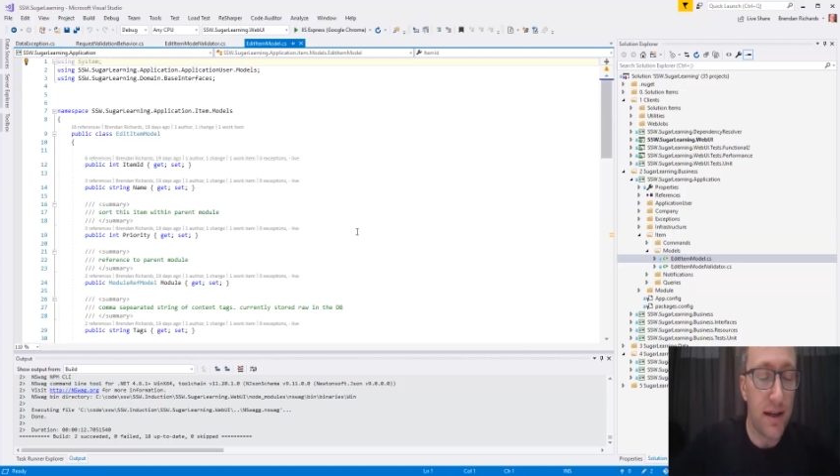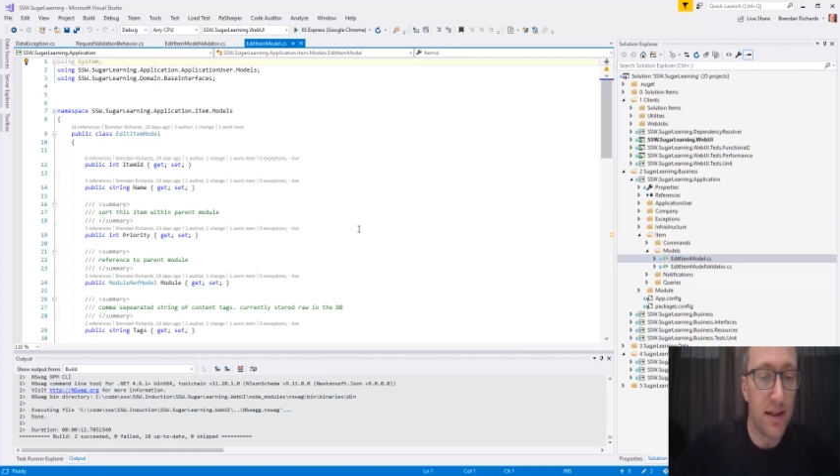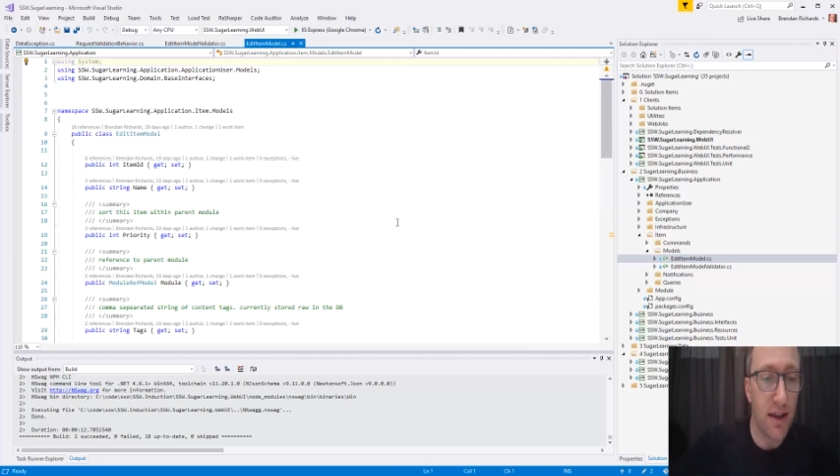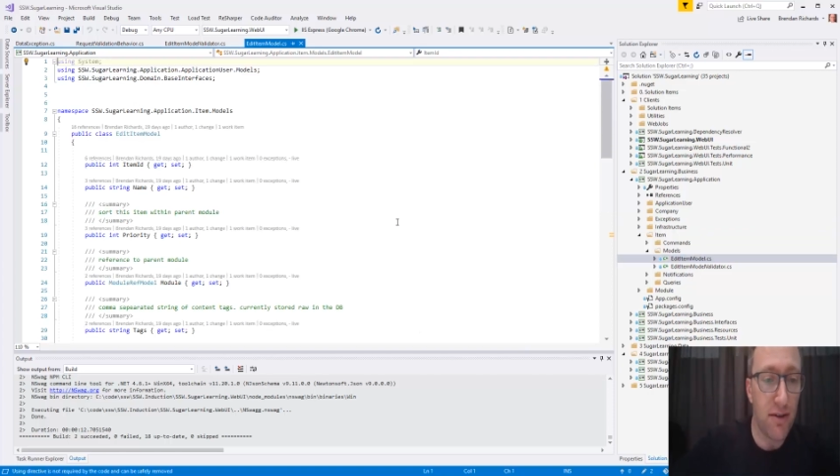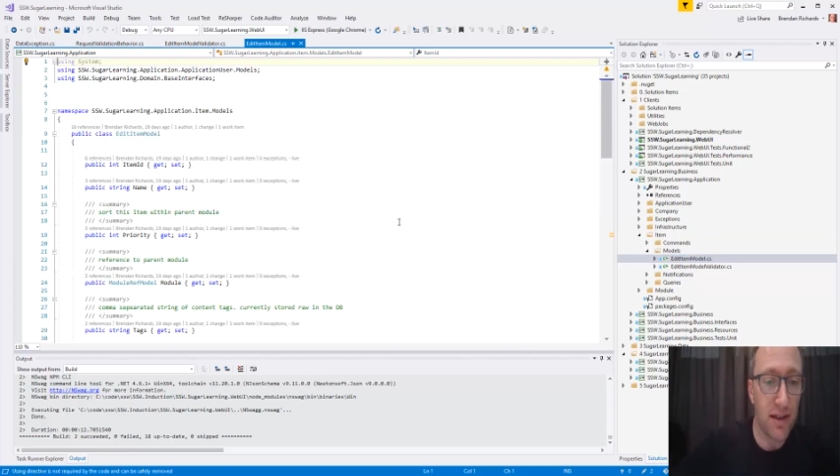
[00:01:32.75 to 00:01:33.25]

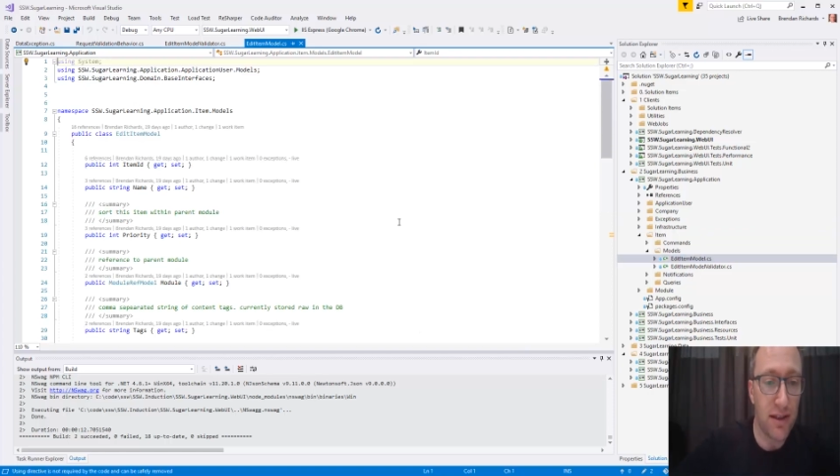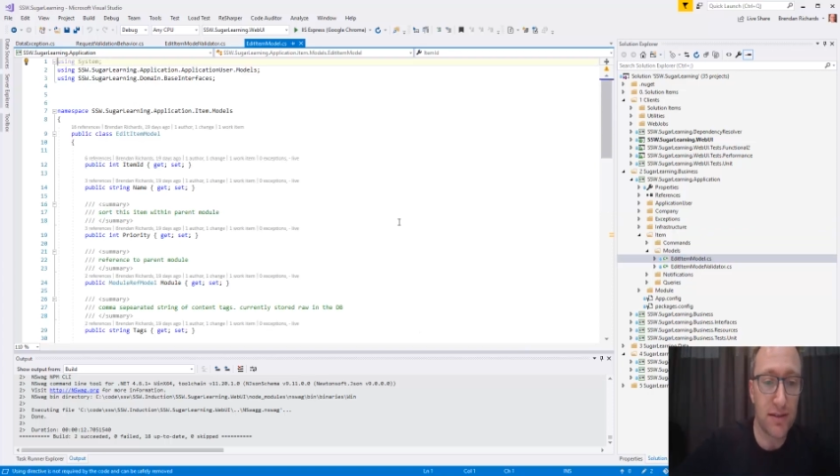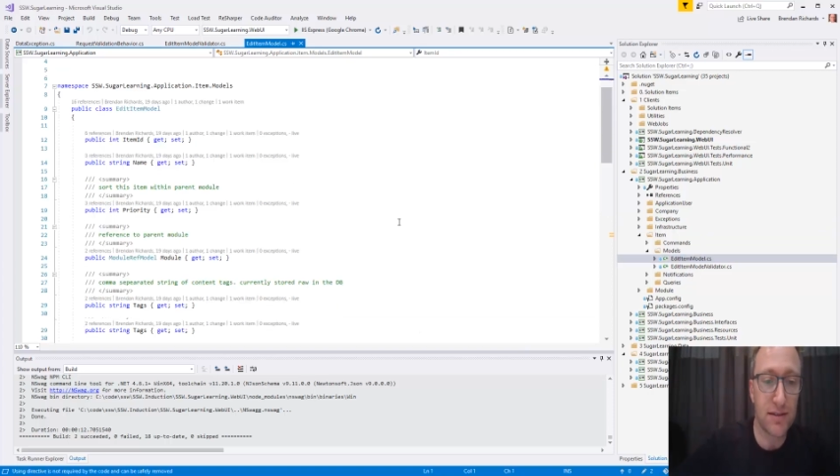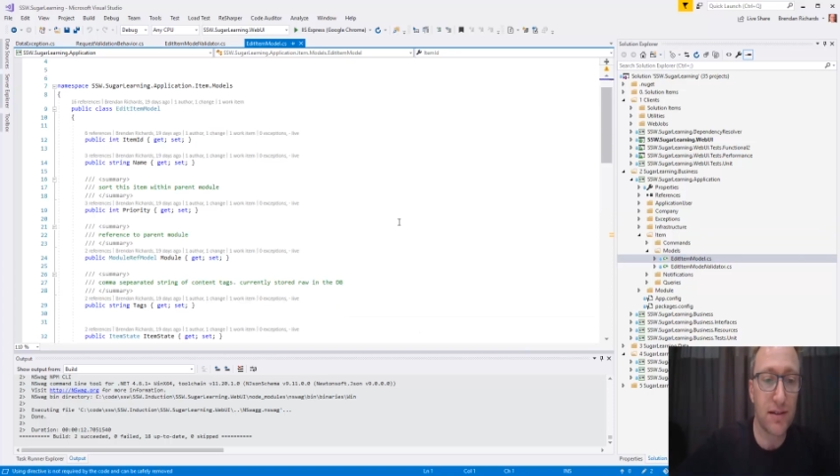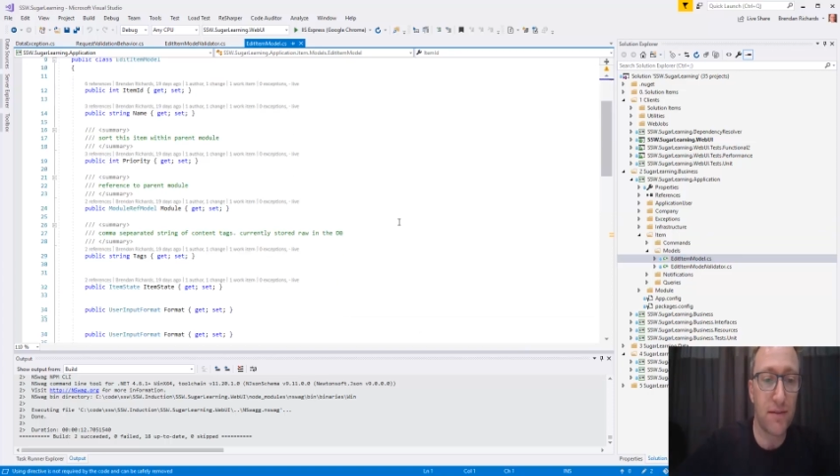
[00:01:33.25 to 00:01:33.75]
And here it
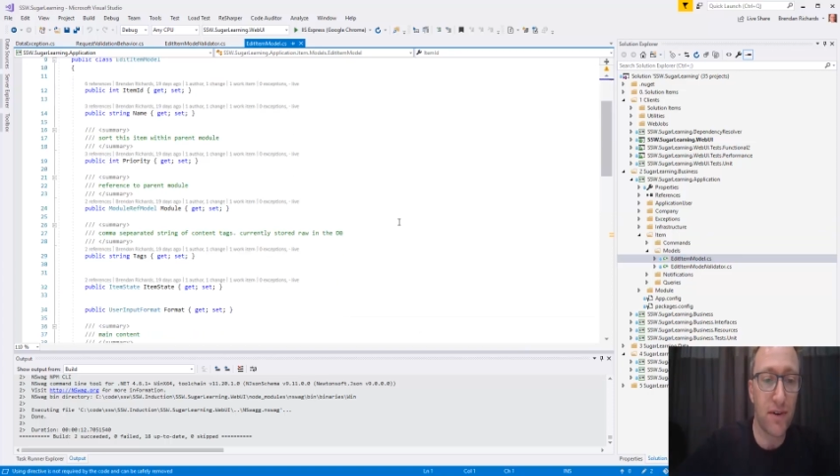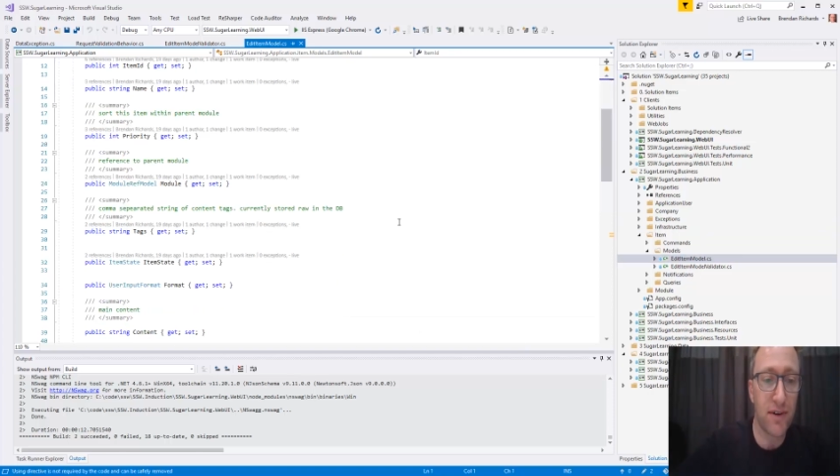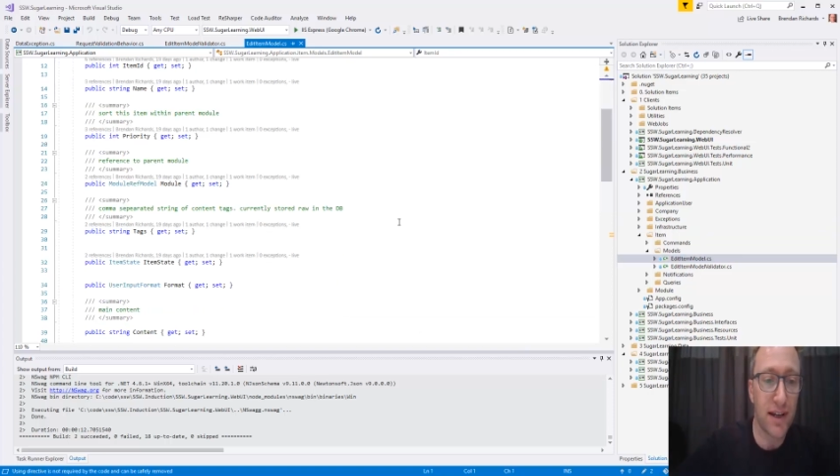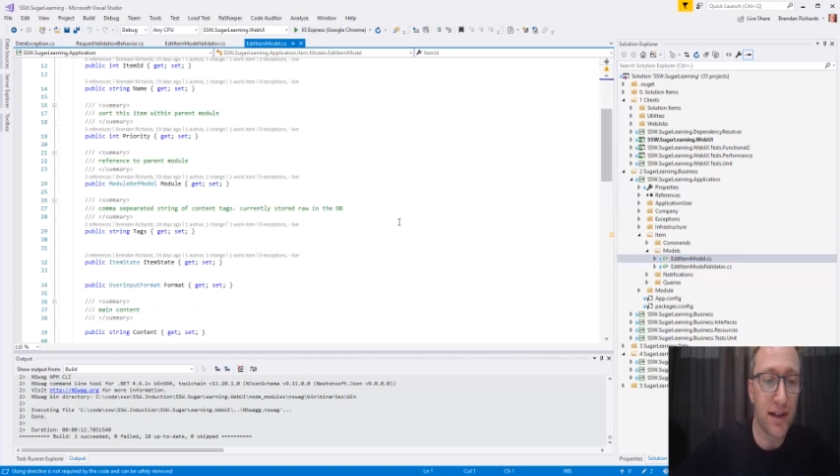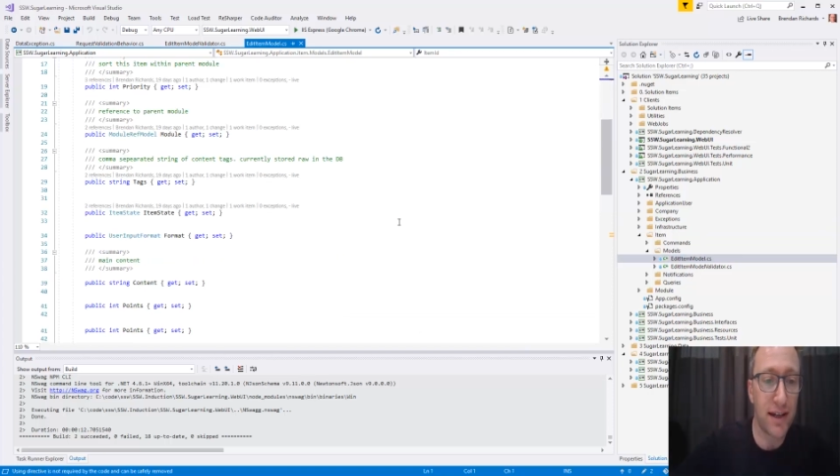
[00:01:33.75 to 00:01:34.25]
is, a
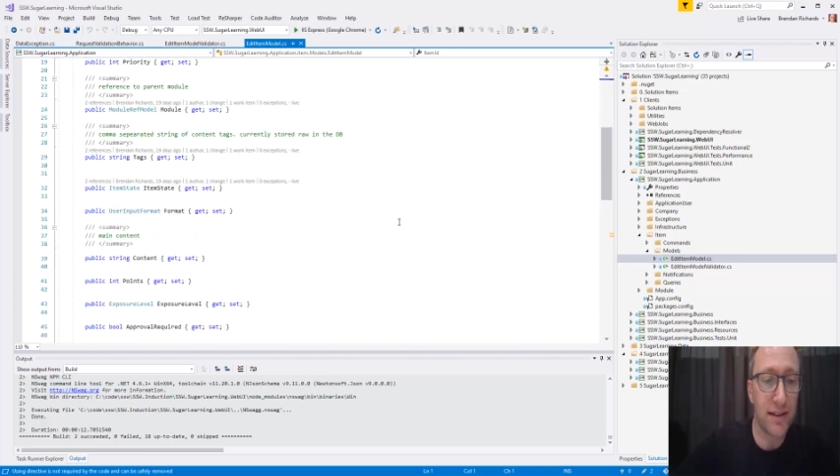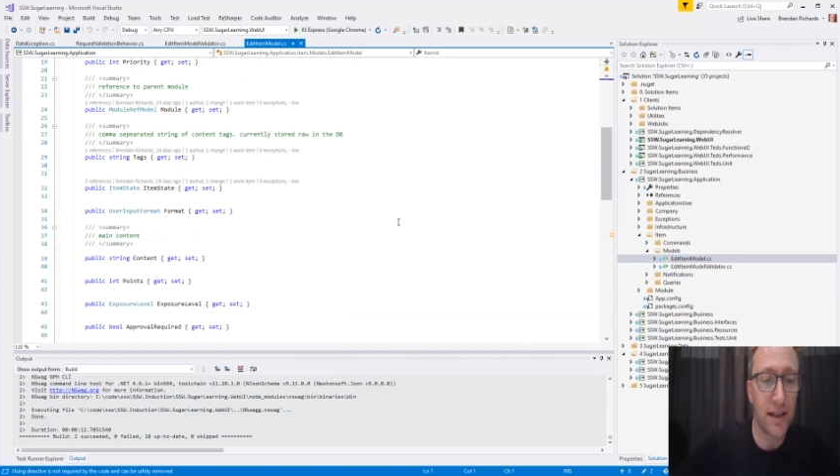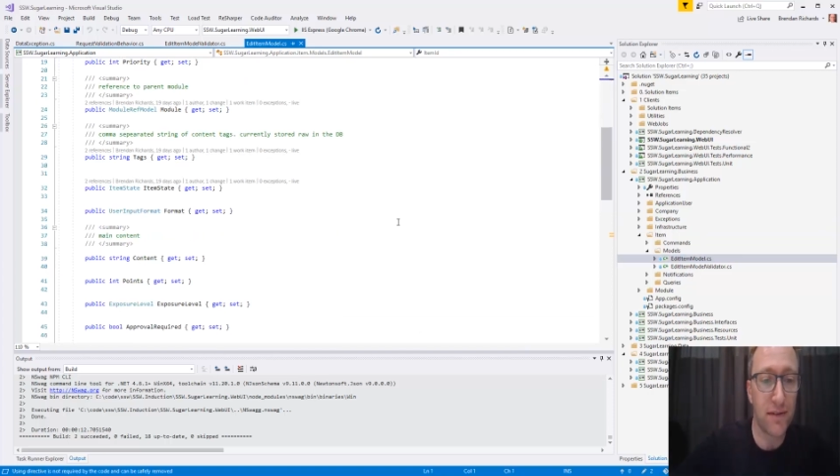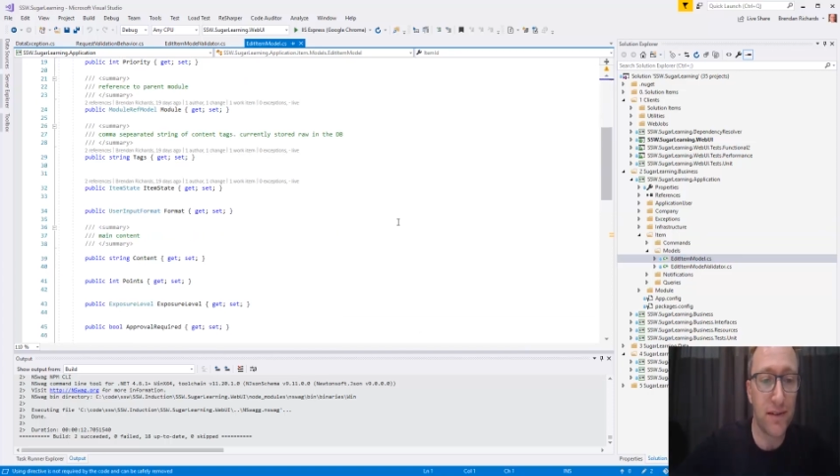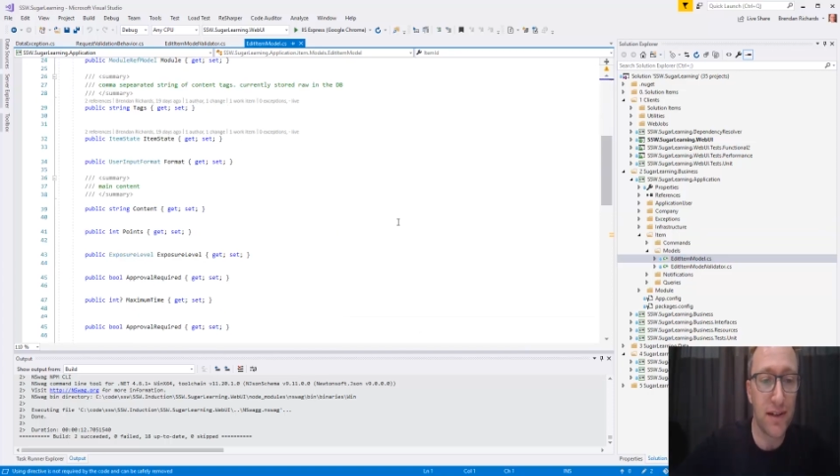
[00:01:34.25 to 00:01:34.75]
very
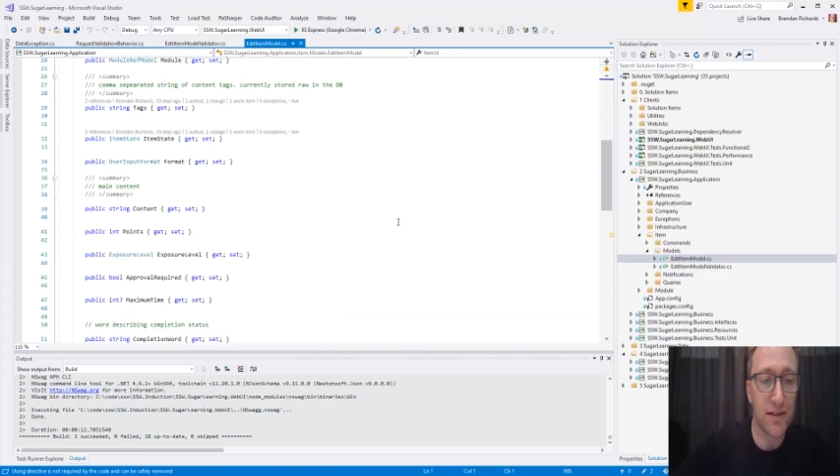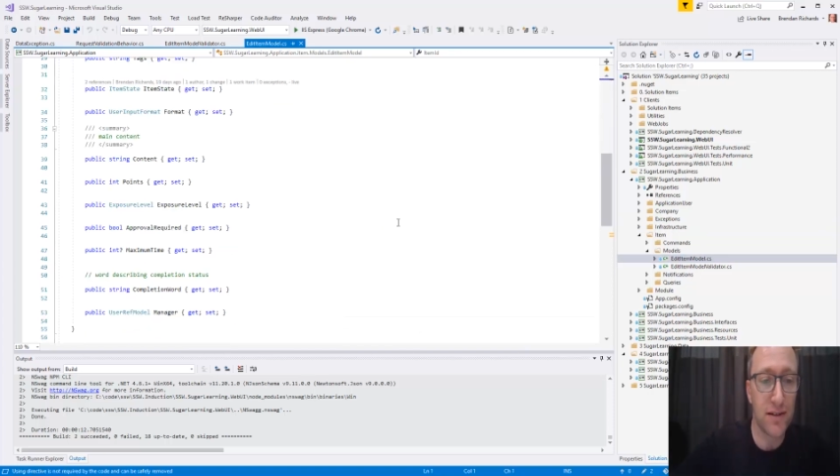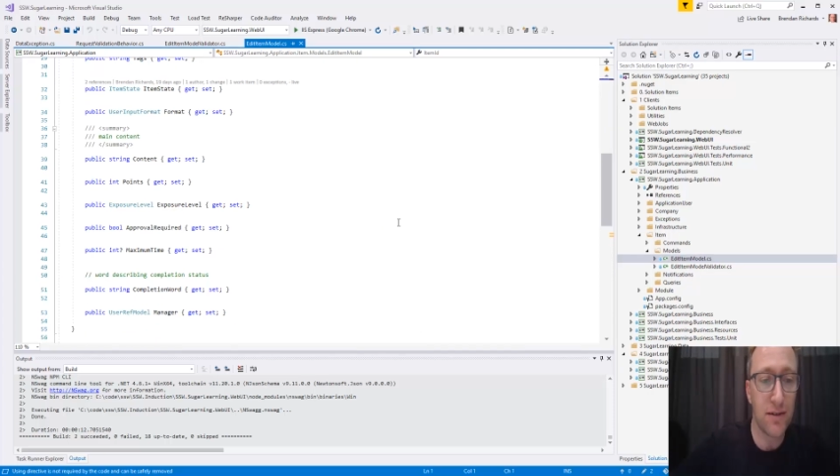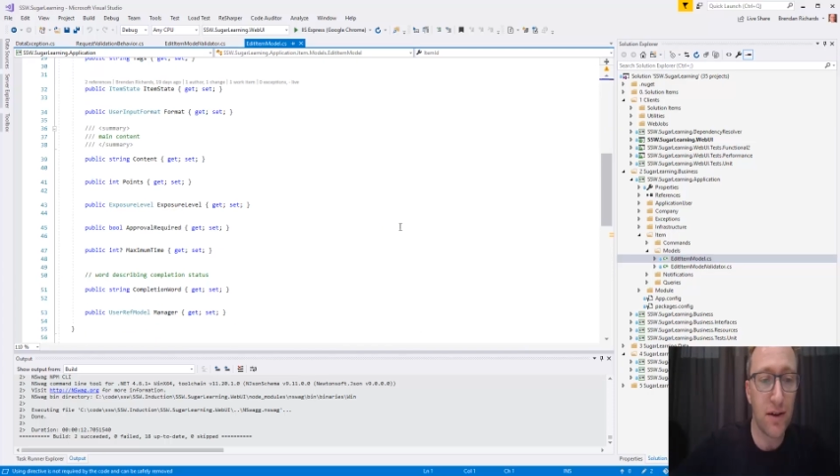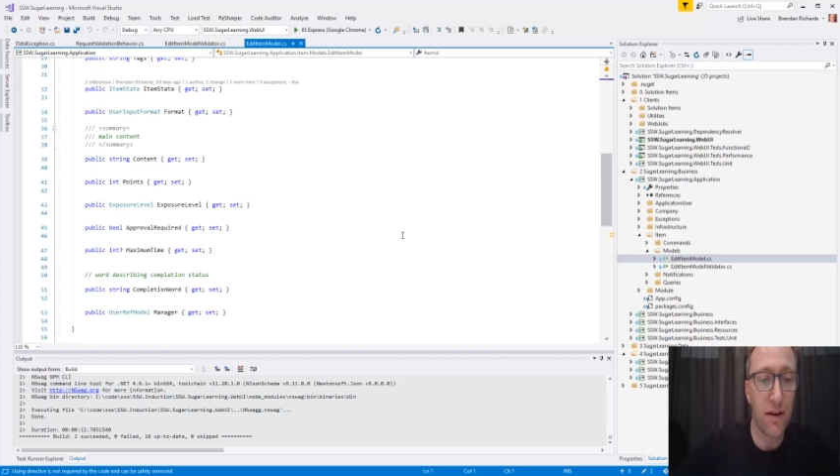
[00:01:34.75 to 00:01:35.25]
clean
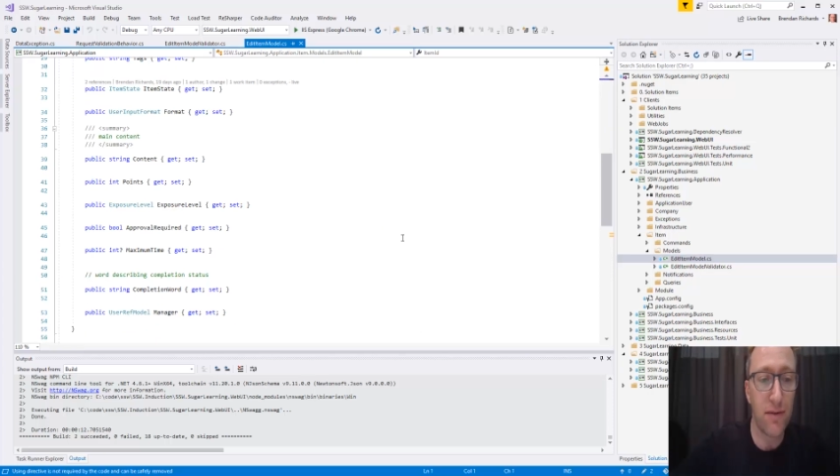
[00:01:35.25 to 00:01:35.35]
definition